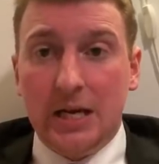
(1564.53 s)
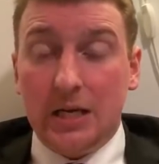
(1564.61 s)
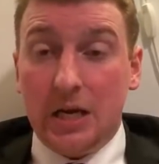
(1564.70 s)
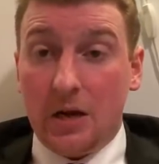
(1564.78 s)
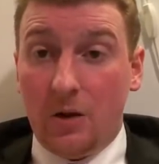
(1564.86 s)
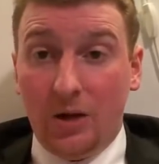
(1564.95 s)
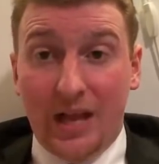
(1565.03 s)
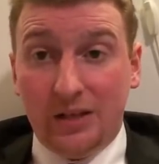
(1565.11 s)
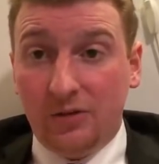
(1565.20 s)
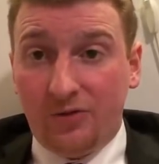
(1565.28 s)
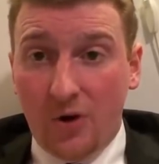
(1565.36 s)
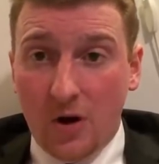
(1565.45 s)
You know,
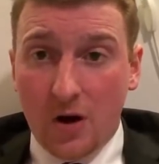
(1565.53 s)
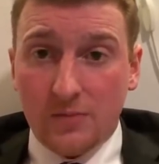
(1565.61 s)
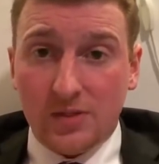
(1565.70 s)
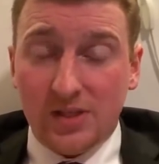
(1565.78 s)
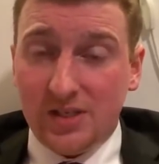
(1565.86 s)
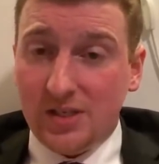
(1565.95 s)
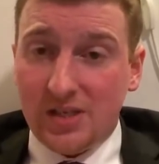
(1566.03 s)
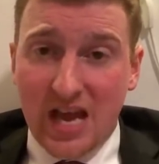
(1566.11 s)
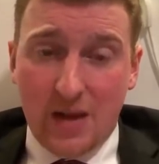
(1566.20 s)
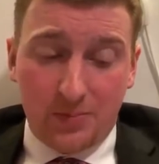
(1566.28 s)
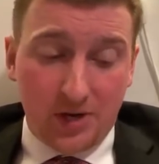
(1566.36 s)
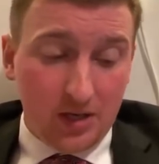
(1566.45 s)
Lenin Farms. This is
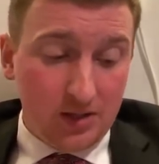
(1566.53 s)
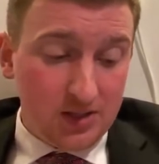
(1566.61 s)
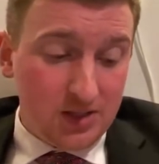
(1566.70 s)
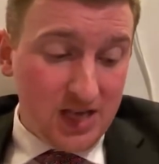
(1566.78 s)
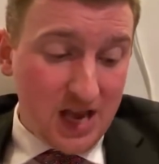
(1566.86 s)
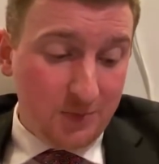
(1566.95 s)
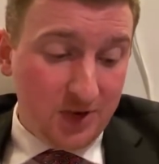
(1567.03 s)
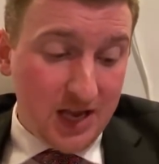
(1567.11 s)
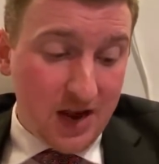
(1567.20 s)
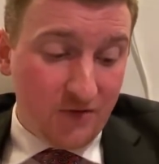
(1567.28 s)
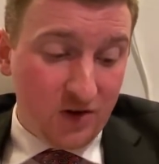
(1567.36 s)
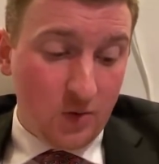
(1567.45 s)
happening. This is happening
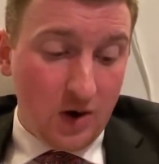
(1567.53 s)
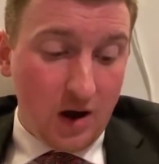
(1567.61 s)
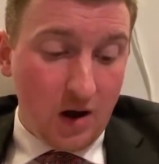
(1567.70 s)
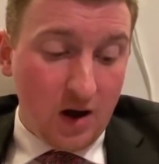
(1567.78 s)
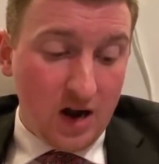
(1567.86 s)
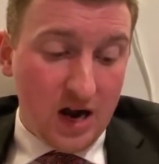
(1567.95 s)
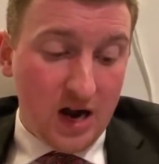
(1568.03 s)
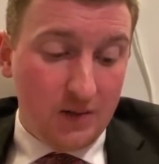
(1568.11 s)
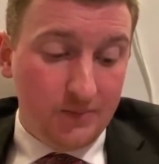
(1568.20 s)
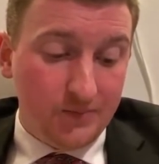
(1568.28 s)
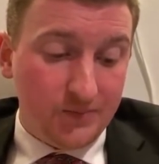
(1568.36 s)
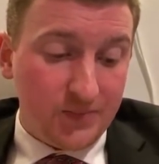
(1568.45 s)
everywhere.
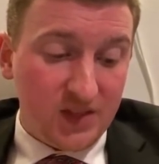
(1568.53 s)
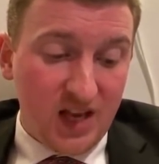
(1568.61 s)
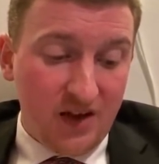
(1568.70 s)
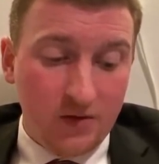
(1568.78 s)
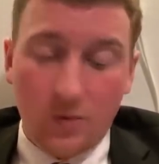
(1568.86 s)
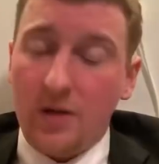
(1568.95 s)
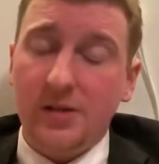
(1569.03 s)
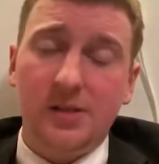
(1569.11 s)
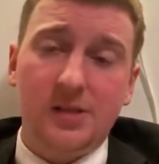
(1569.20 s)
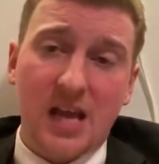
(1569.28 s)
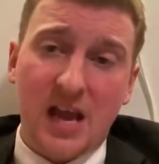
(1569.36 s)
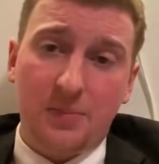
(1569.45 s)
Um, everywhere this
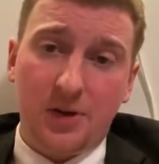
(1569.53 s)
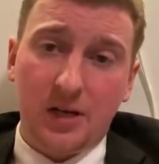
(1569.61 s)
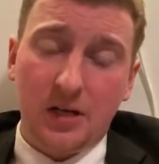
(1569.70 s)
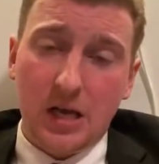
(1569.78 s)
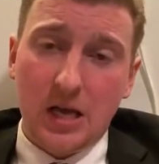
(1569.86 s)
is happening.